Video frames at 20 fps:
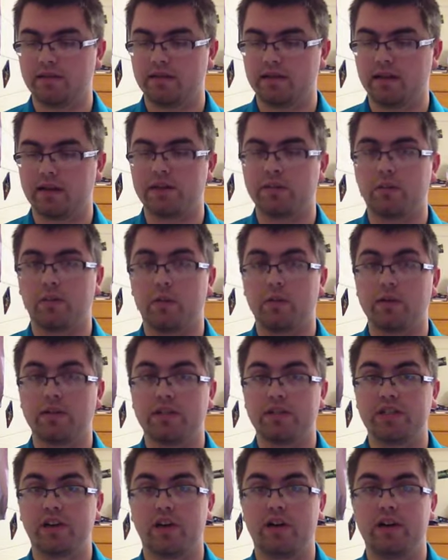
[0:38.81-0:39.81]
explorers
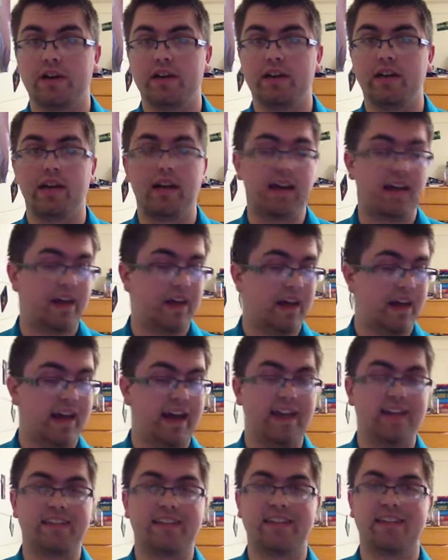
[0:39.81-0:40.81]
started,
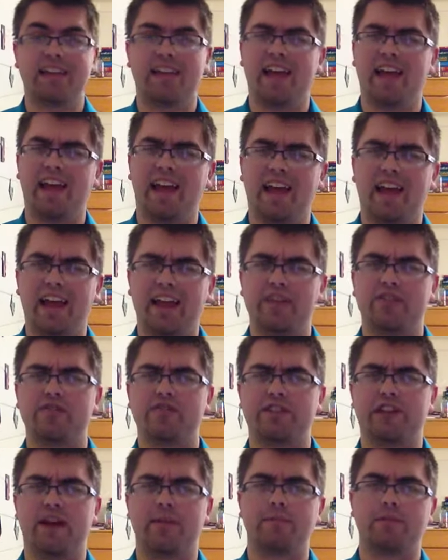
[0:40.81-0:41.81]
ended, and their
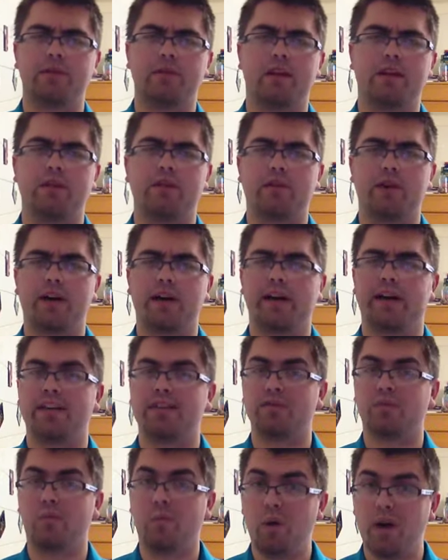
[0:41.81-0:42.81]
stops along the way,
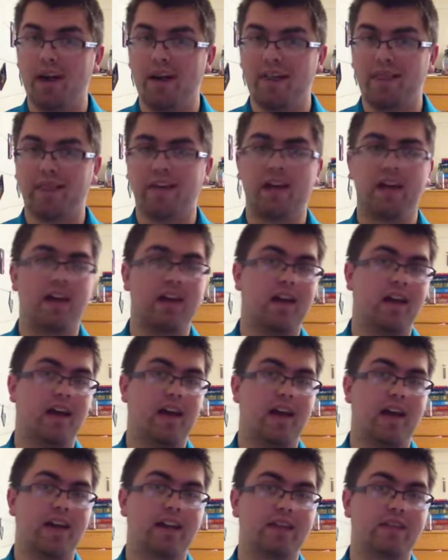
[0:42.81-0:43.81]
as well
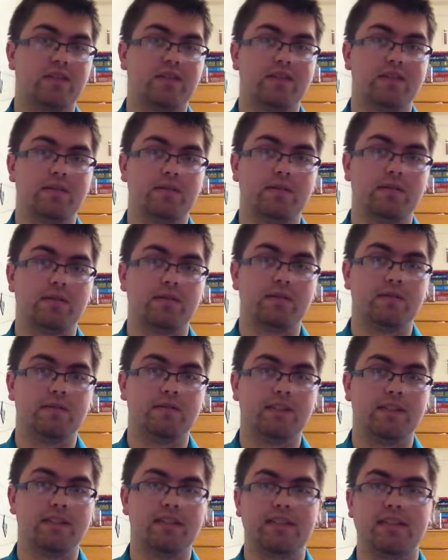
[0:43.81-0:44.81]
as the
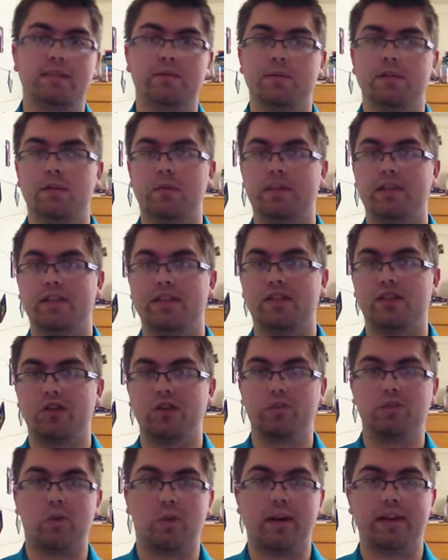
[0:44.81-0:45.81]
distance between the
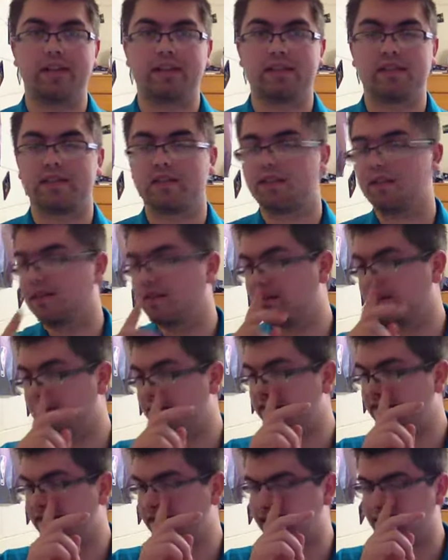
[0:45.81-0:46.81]
2 points
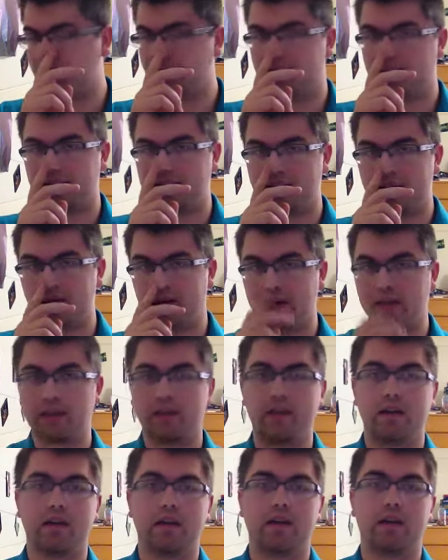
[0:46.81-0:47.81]
that they took.
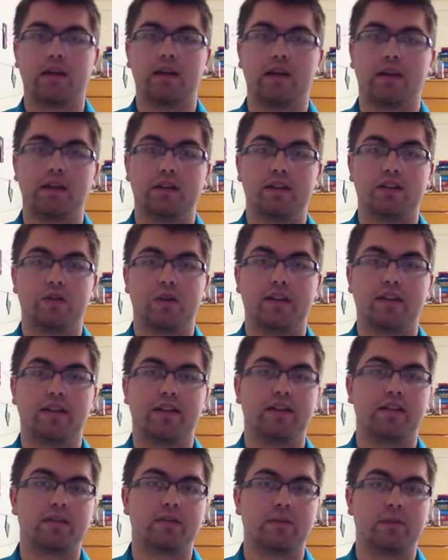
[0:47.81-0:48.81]
So I
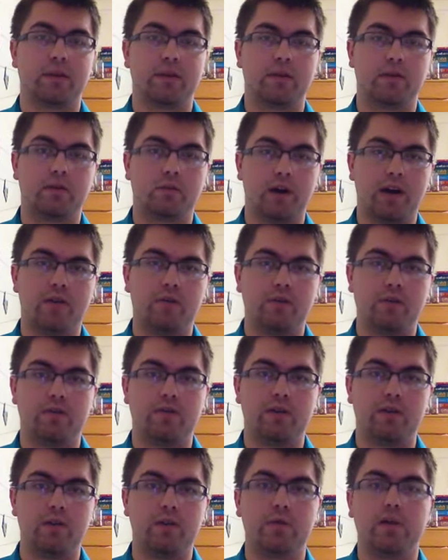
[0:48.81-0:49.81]
think this will be a great
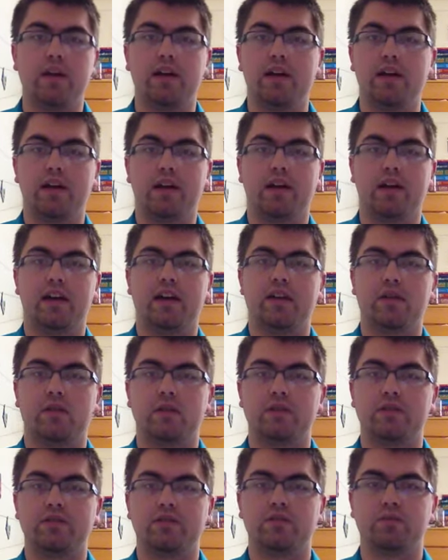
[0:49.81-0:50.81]
review in
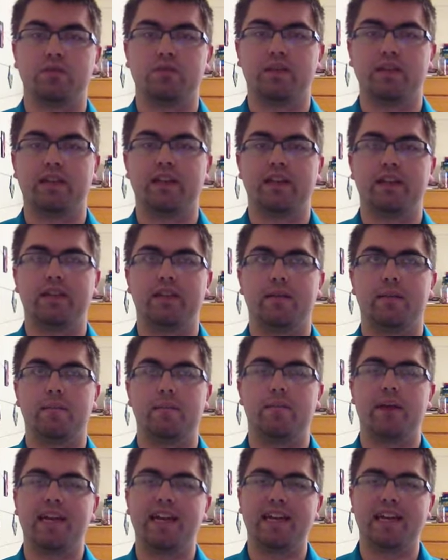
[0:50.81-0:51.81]
order to really
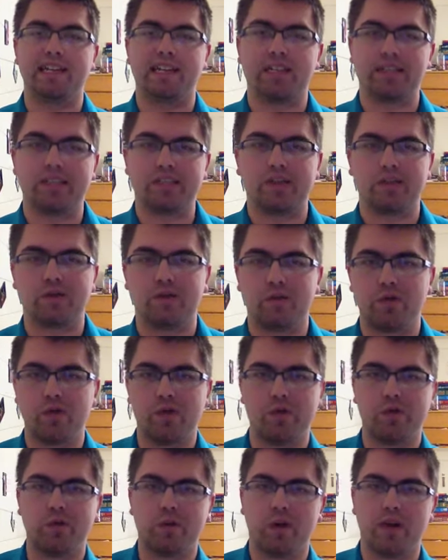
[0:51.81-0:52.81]
make it easier for
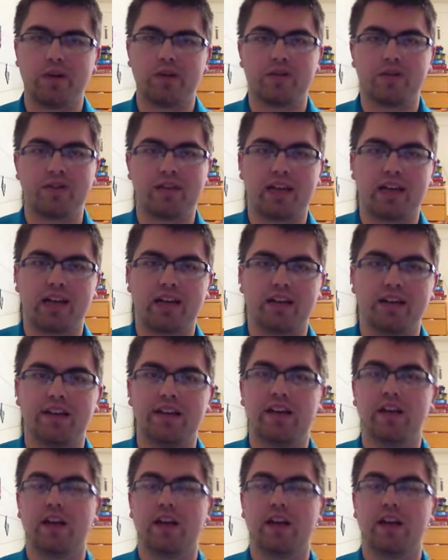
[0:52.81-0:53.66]
you to understand